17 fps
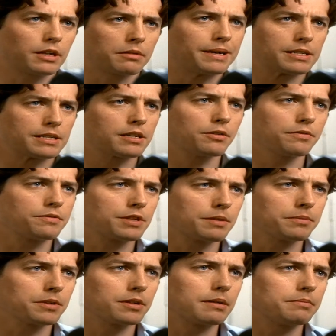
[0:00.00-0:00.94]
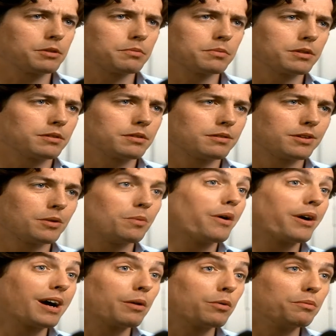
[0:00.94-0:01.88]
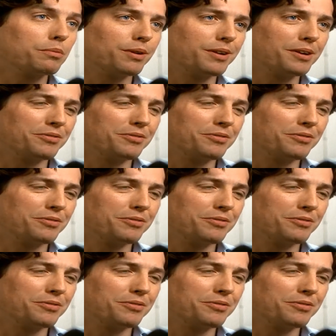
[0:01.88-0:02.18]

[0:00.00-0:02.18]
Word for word: myself sometimes, but don't worry, I won't believe